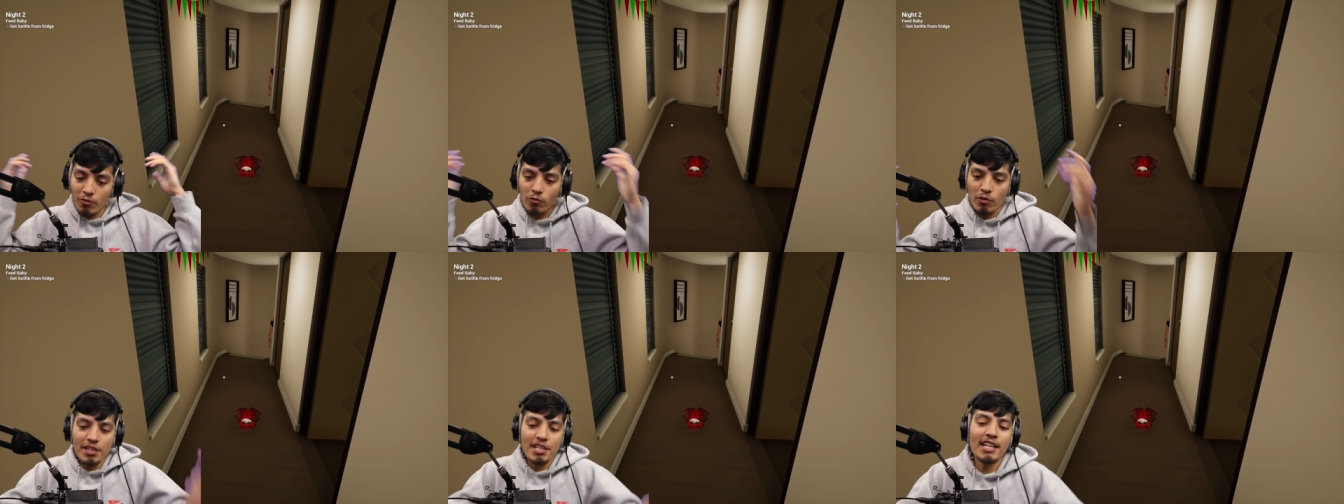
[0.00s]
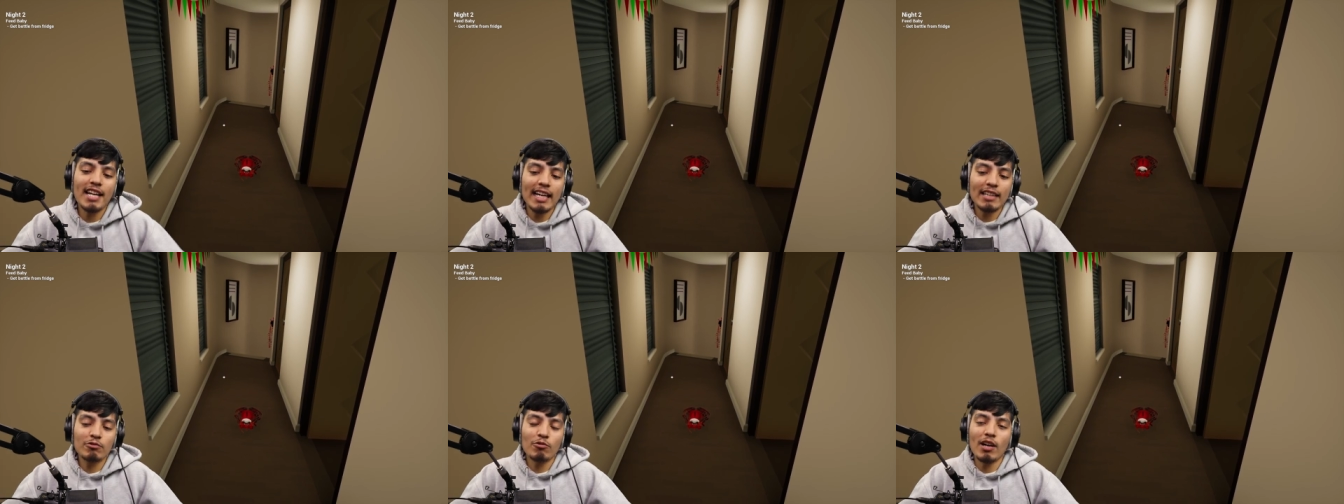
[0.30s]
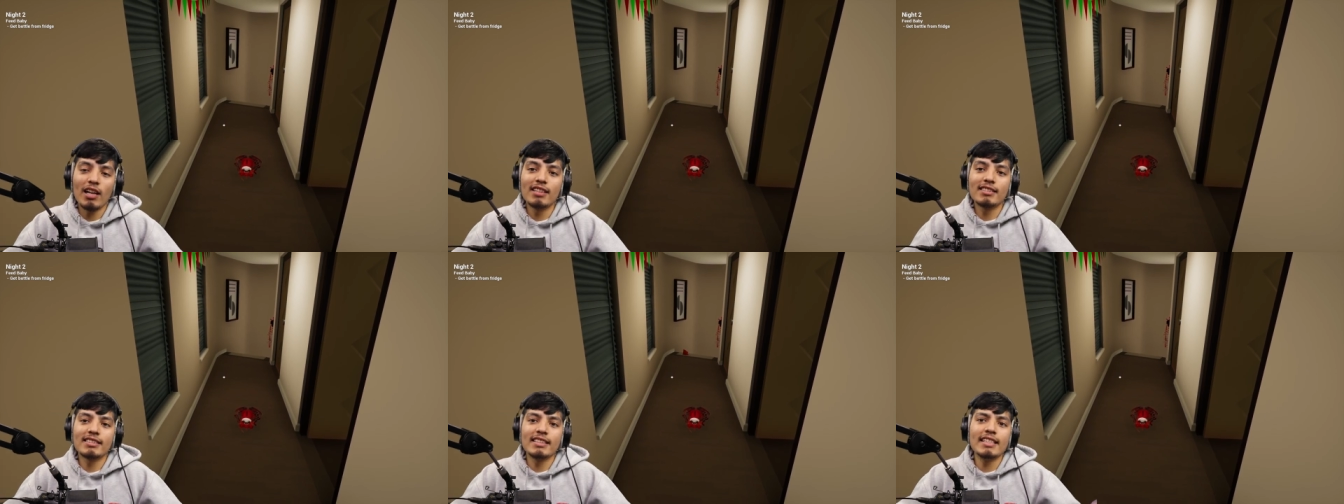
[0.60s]
where you guys
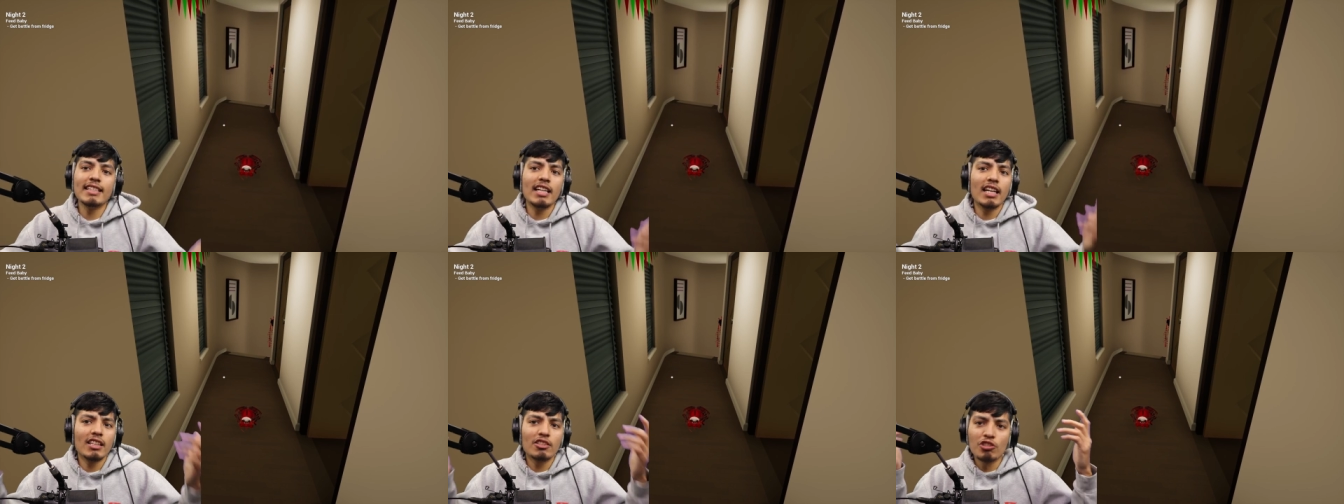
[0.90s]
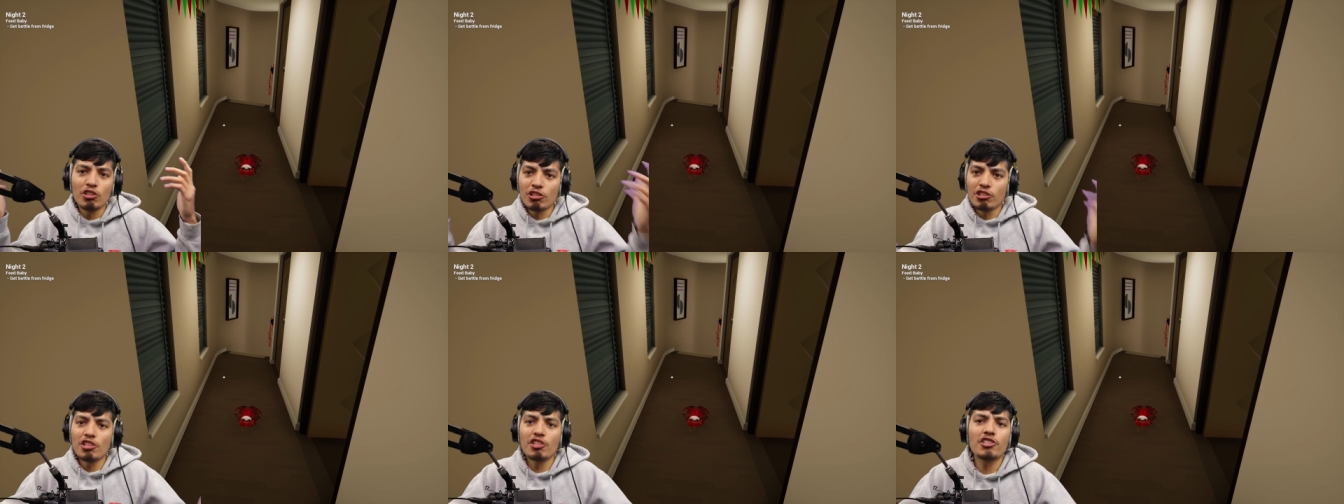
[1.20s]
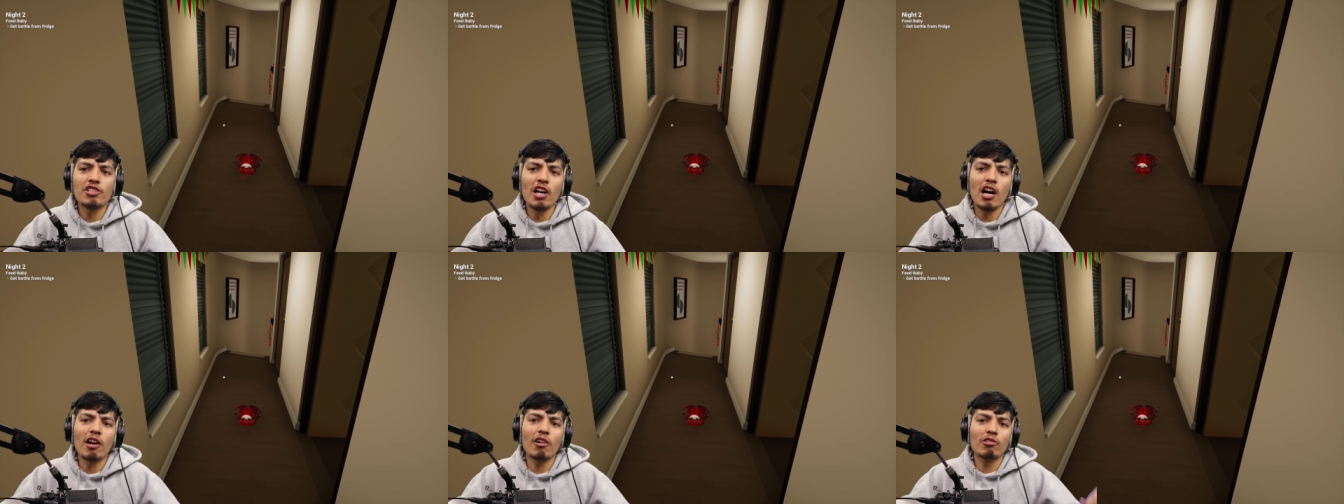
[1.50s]
want to see uh, Choo Choo
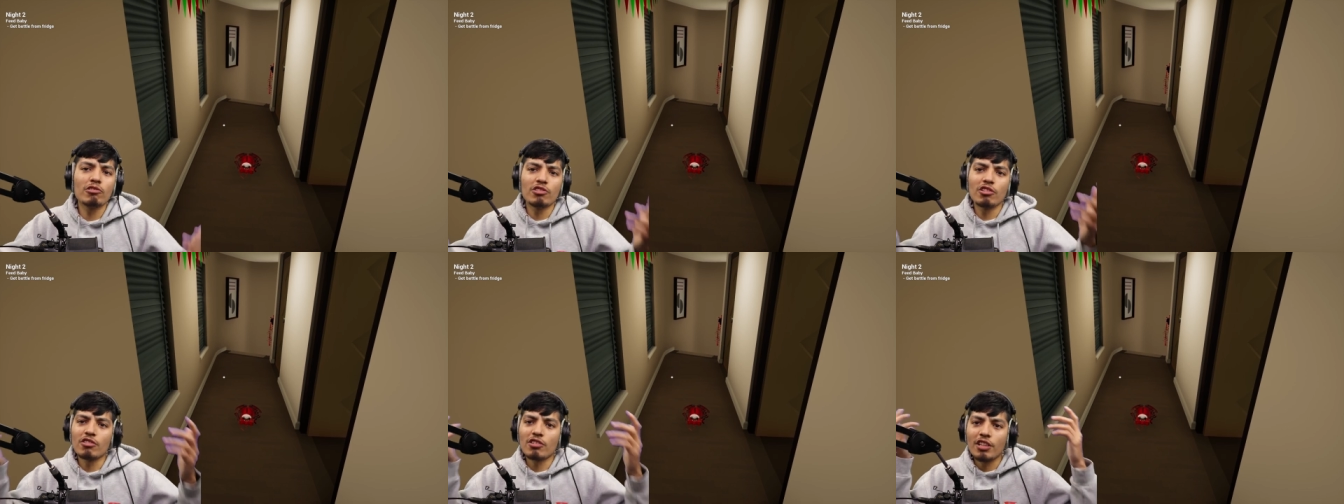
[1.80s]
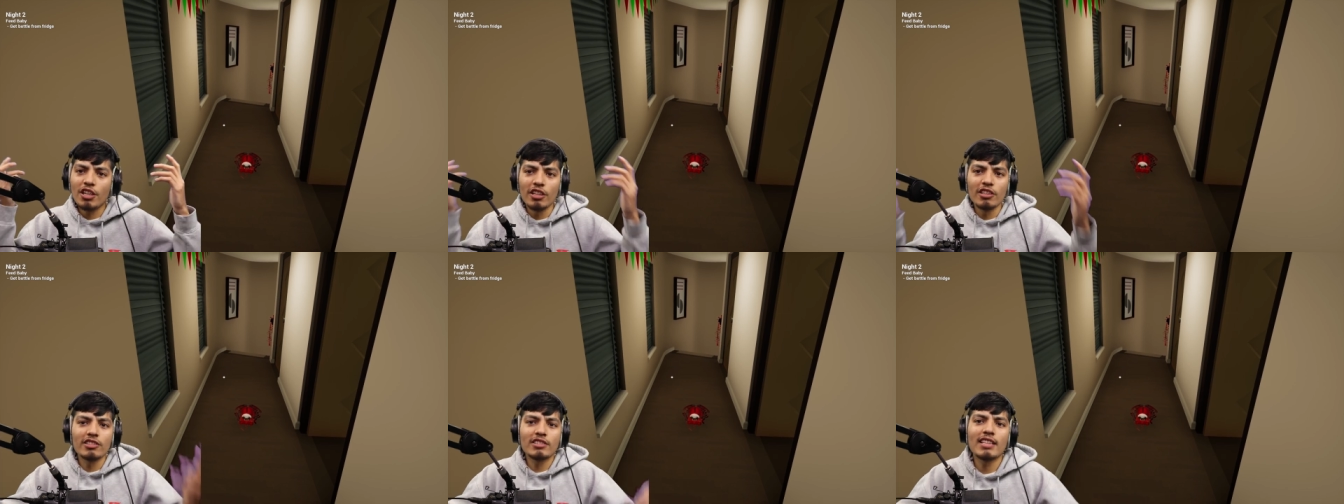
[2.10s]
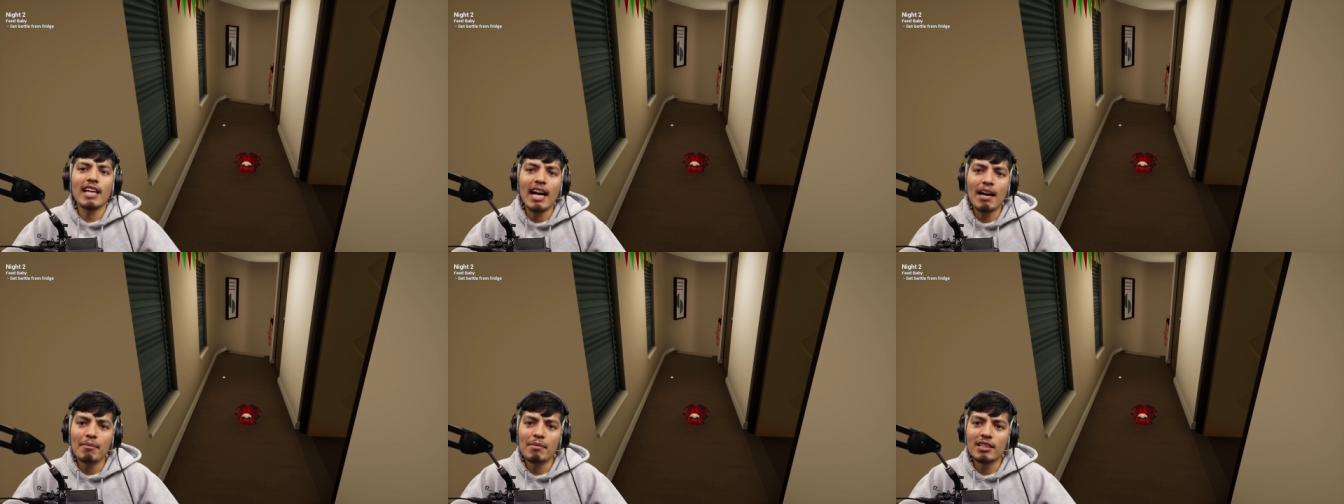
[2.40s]
Charles or Cursed
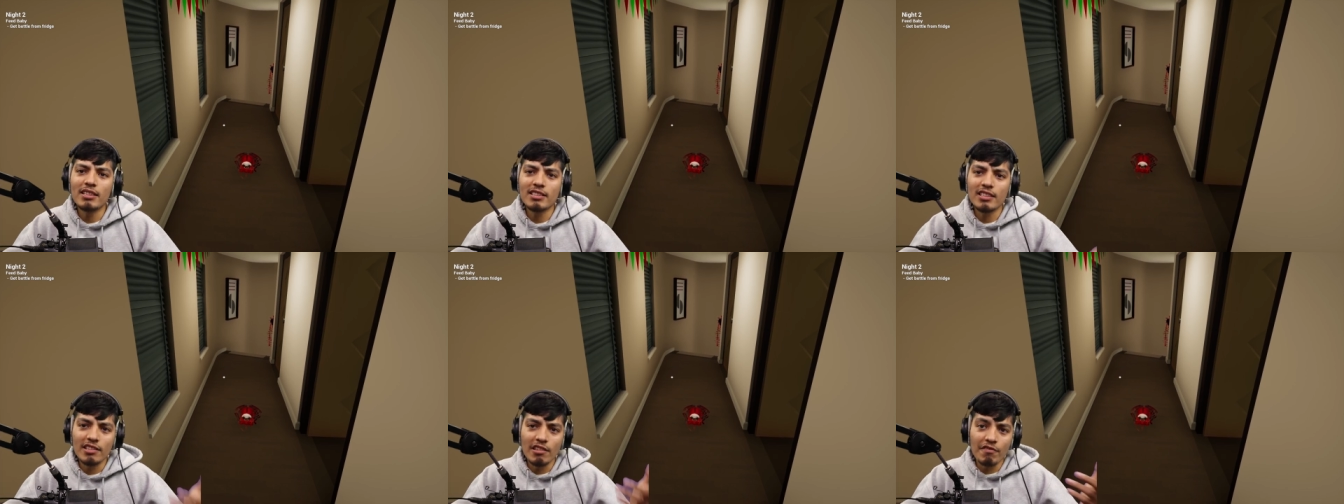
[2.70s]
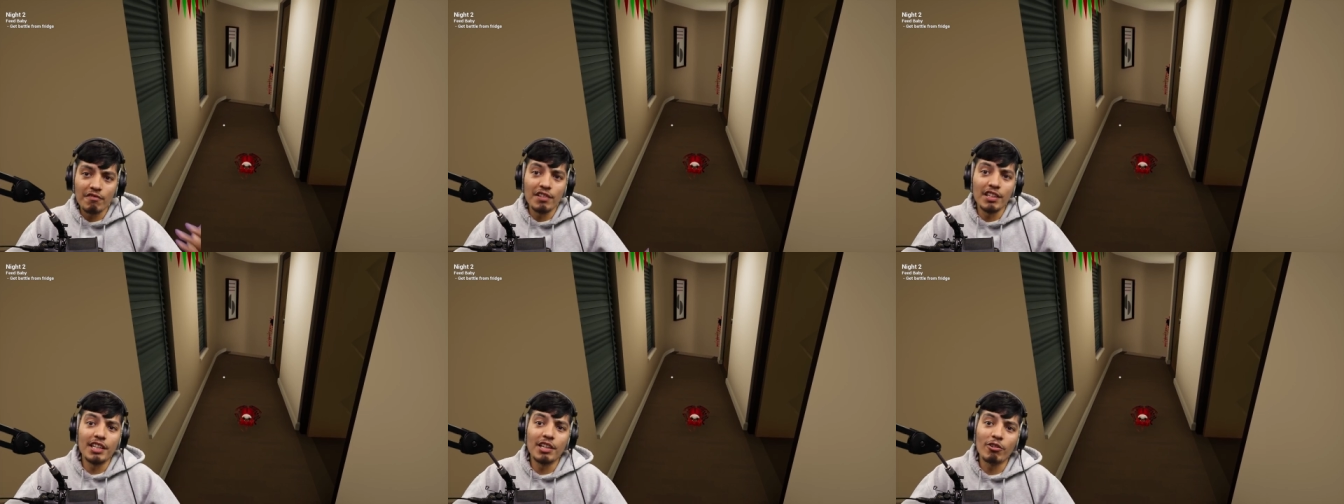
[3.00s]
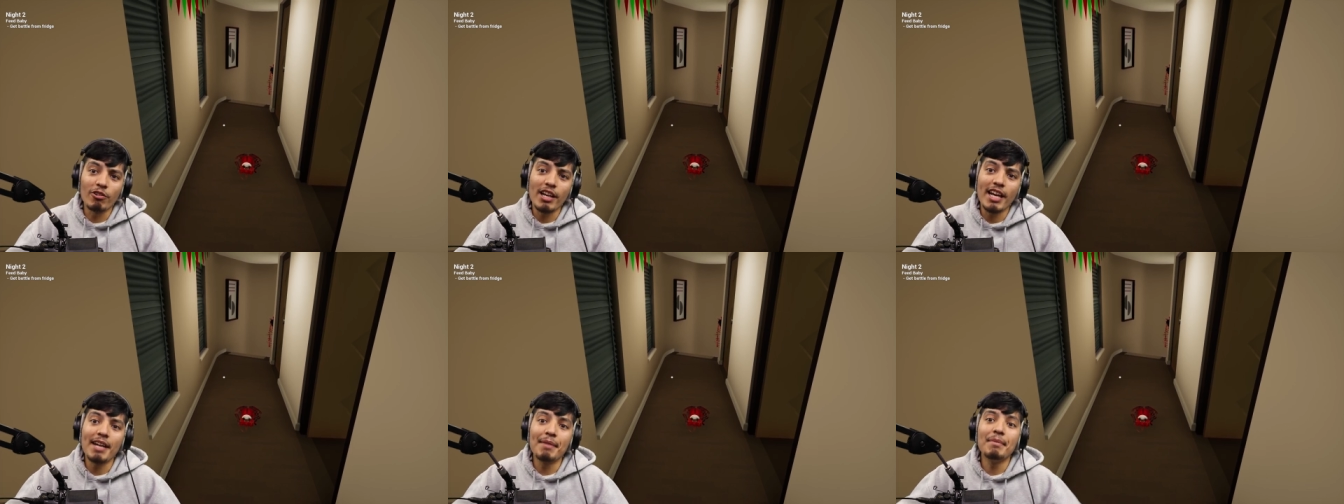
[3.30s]
Thomas in a
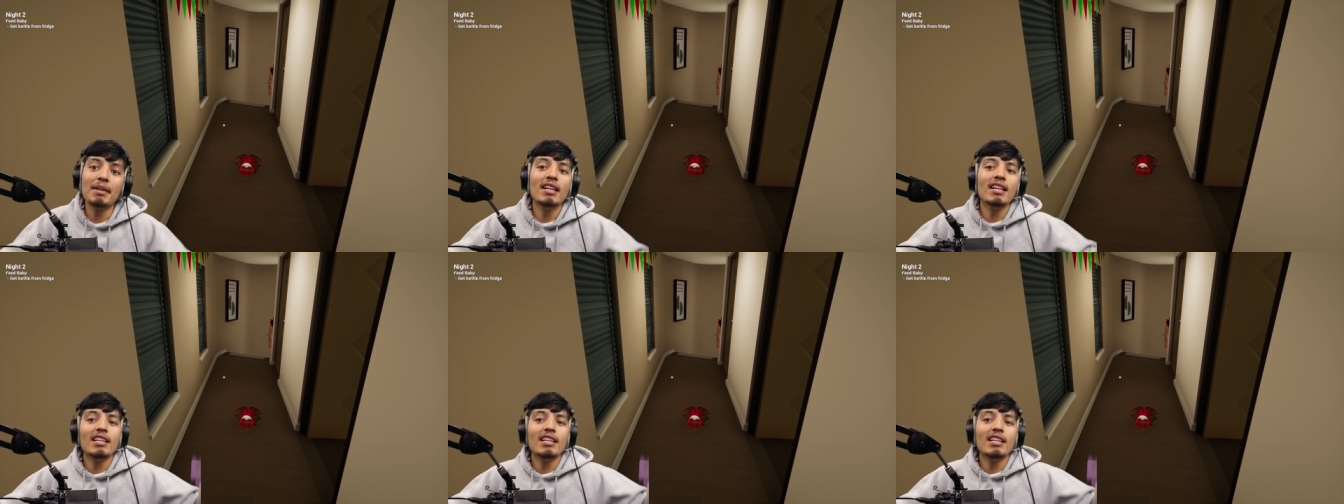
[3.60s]
video game,